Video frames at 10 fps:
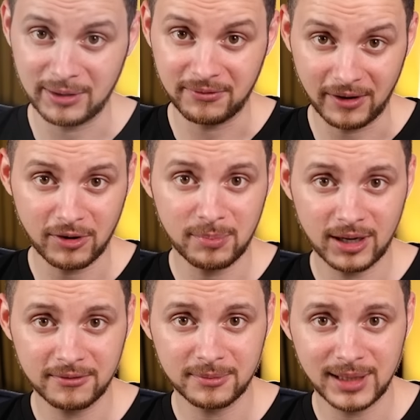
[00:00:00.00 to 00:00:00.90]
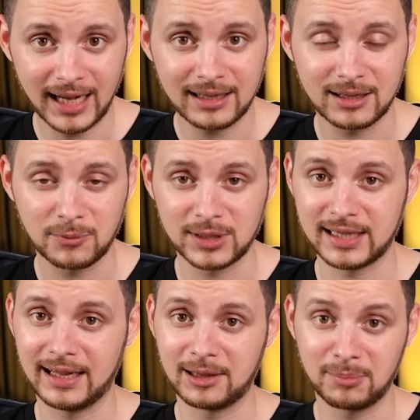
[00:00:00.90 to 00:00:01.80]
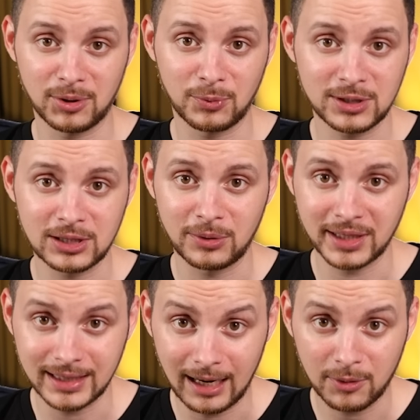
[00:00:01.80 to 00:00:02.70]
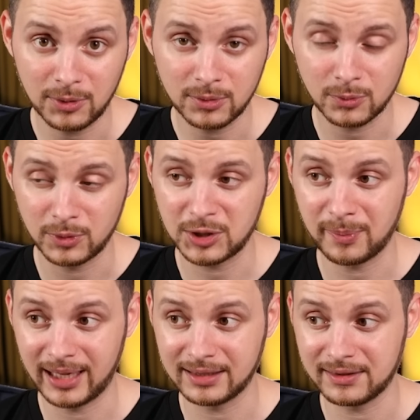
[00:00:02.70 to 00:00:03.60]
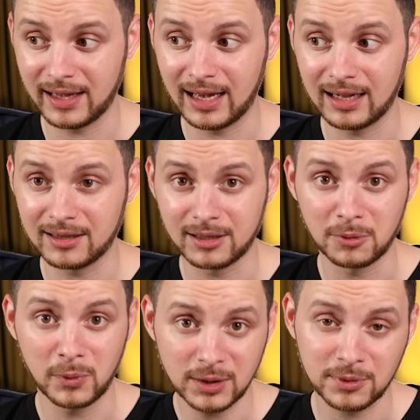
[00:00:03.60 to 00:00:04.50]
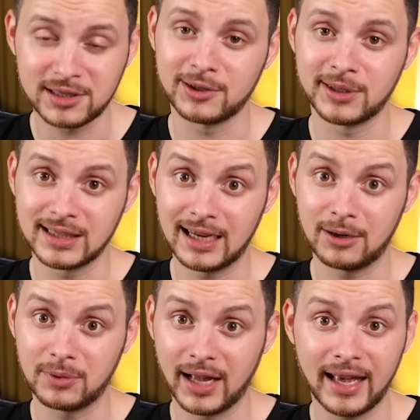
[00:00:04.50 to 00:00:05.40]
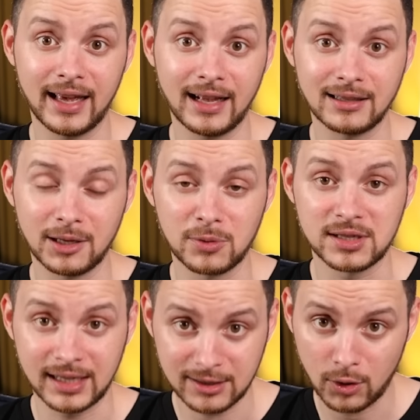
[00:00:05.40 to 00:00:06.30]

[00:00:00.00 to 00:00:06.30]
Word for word: my favorite part from that was that the boat was slowing down, which meant that the wind was slowing down and it wasn't as